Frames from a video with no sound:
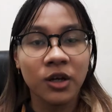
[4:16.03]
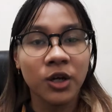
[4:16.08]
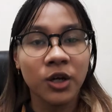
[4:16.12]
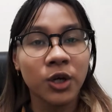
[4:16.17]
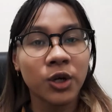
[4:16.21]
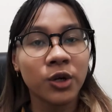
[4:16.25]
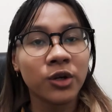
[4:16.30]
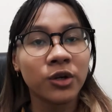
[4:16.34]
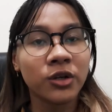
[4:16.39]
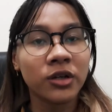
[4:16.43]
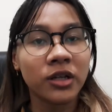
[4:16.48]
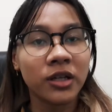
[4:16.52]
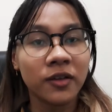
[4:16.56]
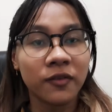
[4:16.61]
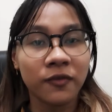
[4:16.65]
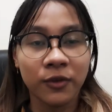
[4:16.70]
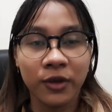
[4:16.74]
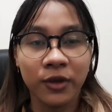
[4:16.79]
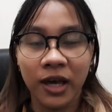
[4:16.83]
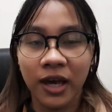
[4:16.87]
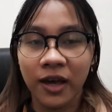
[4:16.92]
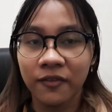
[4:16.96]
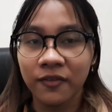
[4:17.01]
Or if
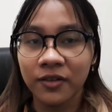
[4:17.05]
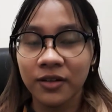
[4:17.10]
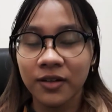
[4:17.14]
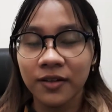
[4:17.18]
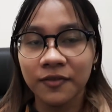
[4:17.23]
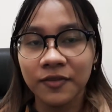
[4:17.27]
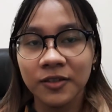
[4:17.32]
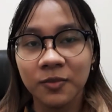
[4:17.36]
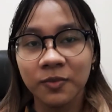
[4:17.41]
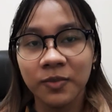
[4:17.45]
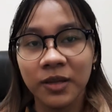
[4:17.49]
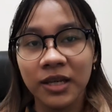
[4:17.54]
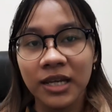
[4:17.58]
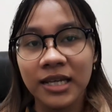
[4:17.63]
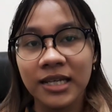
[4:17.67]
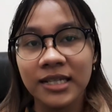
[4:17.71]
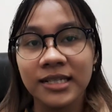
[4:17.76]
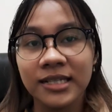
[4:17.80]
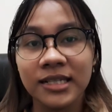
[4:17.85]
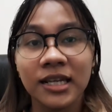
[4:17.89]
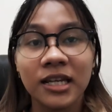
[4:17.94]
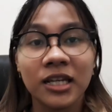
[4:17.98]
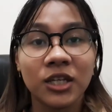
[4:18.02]
you have enough
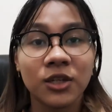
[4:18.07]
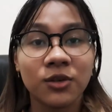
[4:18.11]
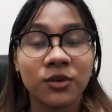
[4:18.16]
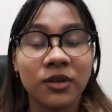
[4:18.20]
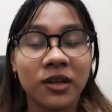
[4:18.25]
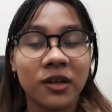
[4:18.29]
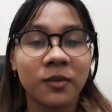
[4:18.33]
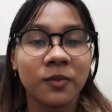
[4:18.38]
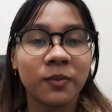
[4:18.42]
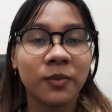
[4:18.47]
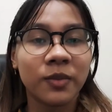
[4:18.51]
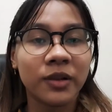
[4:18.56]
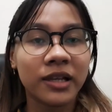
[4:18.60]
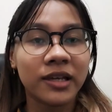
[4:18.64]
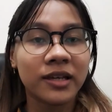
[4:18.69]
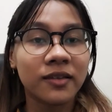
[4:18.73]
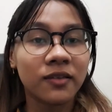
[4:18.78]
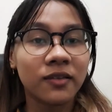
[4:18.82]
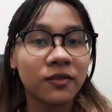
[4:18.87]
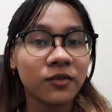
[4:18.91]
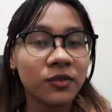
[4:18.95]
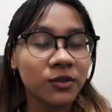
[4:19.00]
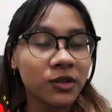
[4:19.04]
space, you can
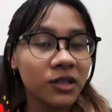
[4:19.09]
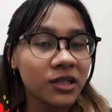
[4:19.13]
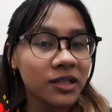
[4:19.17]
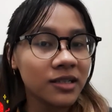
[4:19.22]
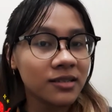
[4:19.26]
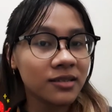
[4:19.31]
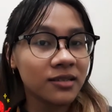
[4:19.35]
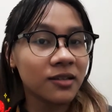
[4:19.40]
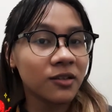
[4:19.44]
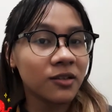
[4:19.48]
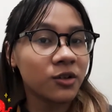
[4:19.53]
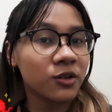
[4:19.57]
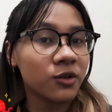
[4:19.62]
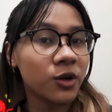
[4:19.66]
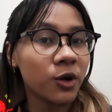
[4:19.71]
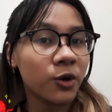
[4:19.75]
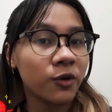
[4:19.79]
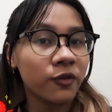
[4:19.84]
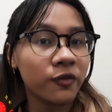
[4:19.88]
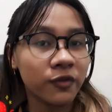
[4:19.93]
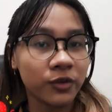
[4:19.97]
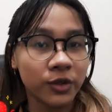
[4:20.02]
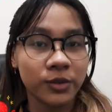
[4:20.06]
plant trees that
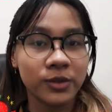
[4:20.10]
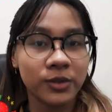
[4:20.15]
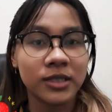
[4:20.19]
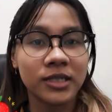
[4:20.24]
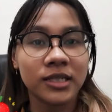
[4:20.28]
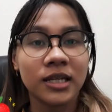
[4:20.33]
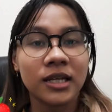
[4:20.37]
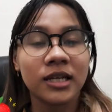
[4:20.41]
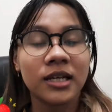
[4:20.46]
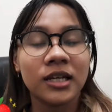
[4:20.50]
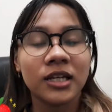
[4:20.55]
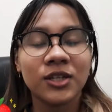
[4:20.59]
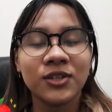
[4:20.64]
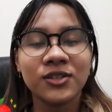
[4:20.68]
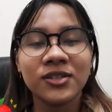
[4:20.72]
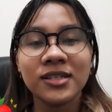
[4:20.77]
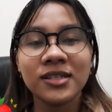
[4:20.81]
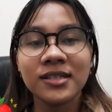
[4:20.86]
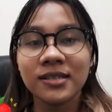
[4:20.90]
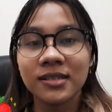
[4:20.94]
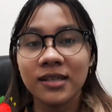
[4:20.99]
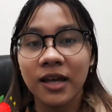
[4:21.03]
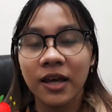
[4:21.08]
grow fruit. You
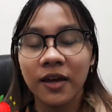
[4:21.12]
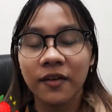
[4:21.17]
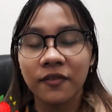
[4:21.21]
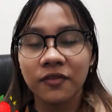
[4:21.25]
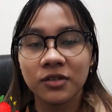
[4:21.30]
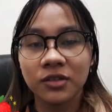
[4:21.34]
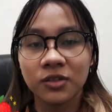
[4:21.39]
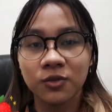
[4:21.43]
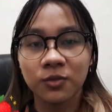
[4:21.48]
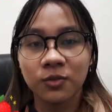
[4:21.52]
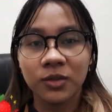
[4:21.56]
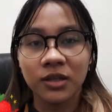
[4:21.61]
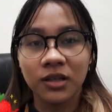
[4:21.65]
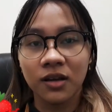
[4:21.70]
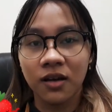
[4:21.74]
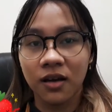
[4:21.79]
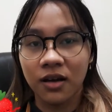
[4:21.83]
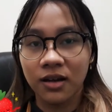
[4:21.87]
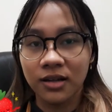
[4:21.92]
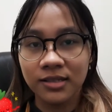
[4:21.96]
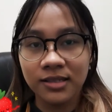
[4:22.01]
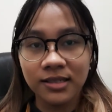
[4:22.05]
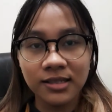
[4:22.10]
just have to be
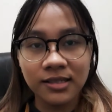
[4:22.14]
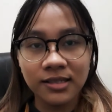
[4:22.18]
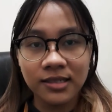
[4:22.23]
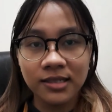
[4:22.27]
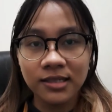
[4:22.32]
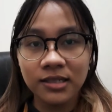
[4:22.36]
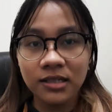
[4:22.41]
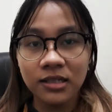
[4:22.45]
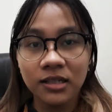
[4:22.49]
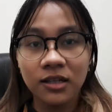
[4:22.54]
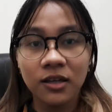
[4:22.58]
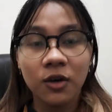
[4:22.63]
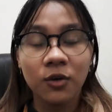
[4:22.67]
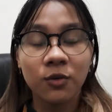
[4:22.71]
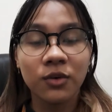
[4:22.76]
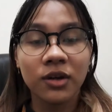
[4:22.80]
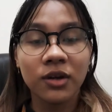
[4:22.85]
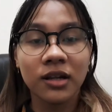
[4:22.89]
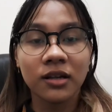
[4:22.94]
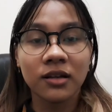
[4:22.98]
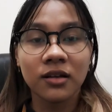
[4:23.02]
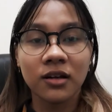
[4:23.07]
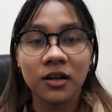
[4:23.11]
consistent
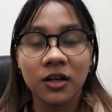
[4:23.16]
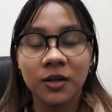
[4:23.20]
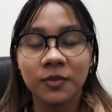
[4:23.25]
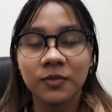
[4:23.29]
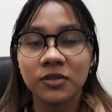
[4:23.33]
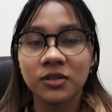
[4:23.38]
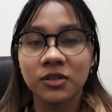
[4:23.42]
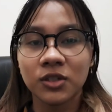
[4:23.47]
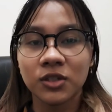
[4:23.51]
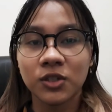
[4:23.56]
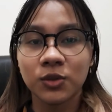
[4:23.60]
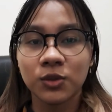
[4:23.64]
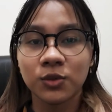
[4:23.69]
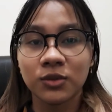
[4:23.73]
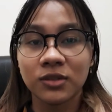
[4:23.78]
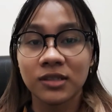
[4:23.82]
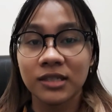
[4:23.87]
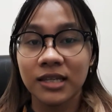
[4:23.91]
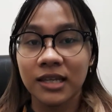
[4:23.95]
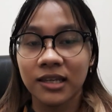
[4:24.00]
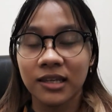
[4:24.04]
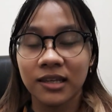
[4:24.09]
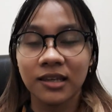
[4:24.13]
when it comes to
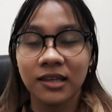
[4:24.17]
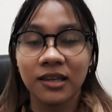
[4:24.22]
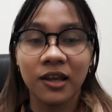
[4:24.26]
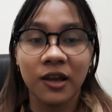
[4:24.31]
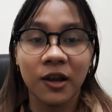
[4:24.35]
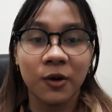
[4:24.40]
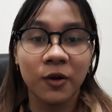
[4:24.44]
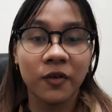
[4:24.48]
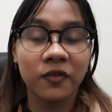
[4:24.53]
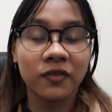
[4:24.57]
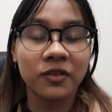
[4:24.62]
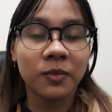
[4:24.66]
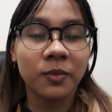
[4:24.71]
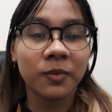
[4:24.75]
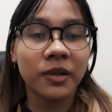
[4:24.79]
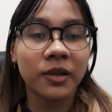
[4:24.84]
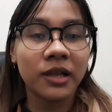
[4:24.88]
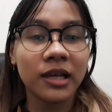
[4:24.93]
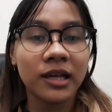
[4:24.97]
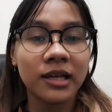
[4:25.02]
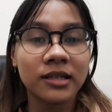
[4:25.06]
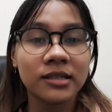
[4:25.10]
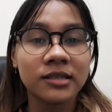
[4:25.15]
taking care of the
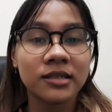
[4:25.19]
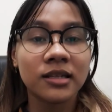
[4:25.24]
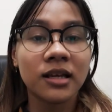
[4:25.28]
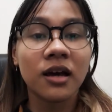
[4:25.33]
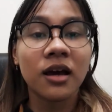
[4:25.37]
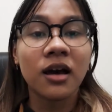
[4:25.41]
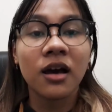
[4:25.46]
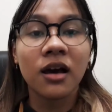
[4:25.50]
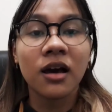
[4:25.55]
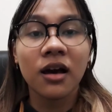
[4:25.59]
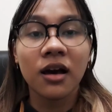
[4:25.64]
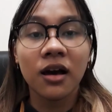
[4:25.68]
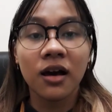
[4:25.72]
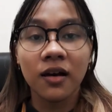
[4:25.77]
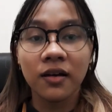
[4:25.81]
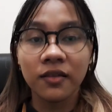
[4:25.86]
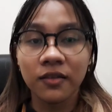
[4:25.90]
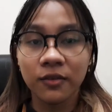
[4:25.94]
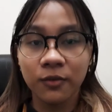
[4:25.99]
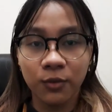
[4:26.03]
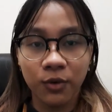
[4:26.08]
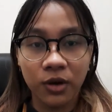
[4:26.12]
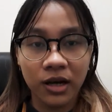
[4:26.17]
plants,
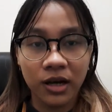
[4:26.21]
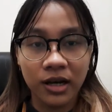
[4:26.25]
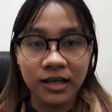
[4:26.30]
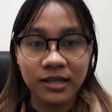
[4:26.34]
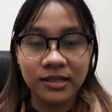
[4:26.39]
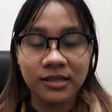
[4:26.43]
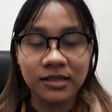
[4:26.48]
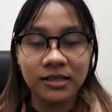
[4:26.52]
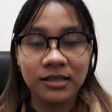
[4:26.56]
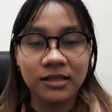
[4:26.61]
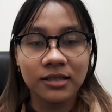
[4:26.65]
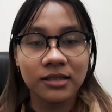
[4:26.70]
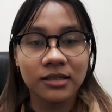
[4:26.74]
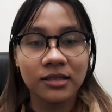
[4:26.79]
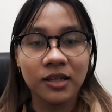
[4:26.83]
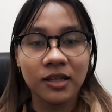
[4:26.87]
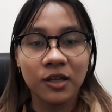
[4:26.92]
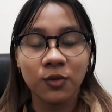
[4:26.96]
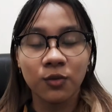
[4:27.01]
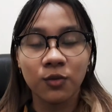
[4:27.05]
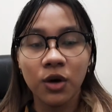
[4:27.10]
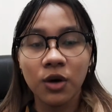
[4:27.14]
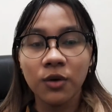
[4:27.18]
otherwise
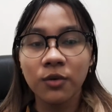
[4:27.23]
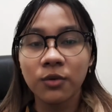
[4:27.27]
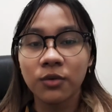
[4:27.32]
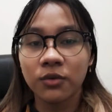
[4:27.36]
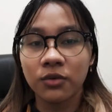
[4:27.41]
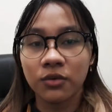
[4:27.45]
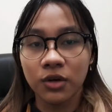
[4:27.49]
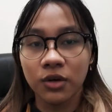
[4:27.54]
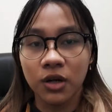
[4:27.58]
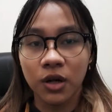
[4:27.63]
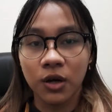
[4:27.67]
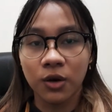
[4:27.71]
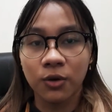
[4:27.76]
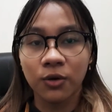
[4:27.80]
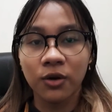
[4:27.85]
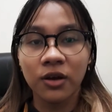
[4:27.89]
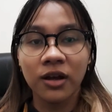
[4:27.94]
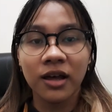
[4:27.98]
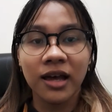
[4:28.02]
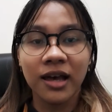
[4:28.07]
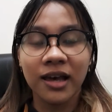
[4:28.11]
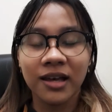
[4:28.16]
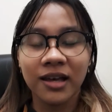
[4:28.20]
they won't
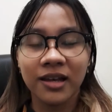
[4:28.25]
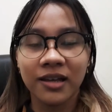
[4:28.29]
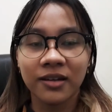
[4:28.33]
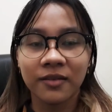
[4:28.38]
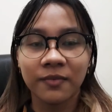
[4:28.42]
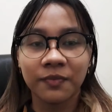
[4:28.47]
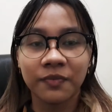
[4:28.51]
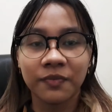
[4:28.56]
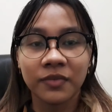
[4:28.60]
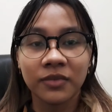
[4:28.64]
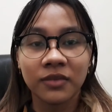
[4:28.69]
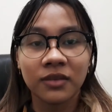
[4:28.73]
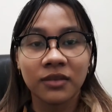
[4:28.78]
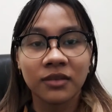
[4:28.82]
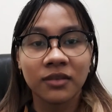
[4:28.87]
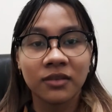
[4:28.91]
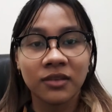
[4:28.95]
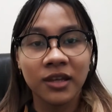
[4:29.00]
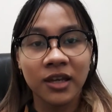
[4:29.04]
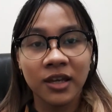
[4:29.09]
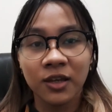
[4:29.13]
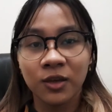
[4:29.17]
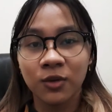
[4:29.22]
grow and
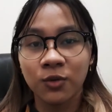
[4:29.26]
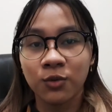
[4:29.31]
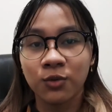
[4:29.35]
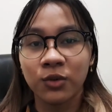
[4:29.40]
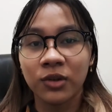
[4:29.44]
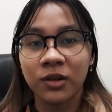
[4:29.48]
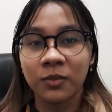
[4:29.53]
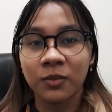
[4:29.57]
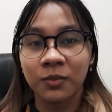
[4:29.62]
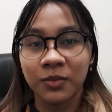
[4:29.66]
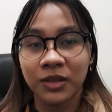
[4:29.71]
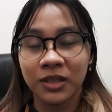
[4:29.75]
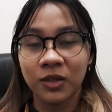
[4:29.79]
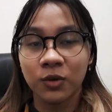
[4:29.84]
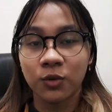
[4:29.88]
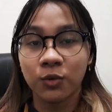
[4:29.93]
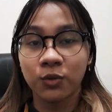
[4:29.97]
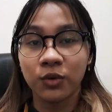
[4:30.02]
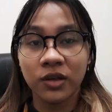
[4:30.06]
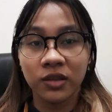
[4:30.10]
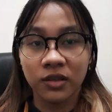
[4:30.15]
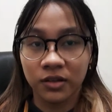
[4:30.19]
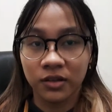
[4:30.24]
they will be
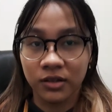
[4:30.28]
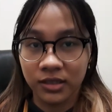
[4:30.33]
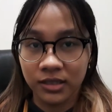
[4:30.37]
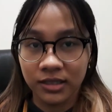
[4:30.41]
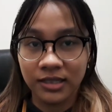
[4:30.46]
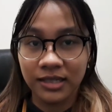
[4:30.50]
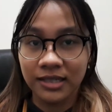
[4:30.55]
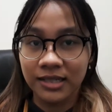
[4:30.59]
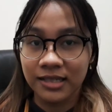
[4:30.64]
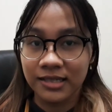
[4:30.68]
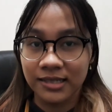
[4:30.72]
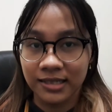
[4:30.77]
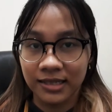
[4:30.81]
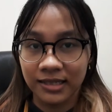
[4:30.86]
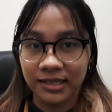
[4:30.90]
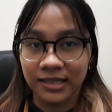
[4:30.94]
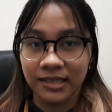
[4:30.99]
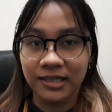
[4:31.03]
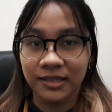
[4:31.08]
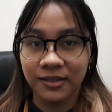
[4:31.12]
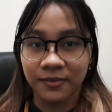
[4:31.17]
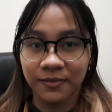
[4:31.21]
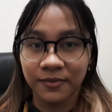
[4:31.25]
withered
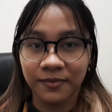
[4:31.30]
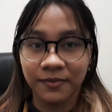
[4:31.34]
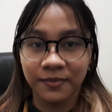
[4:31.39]
easily.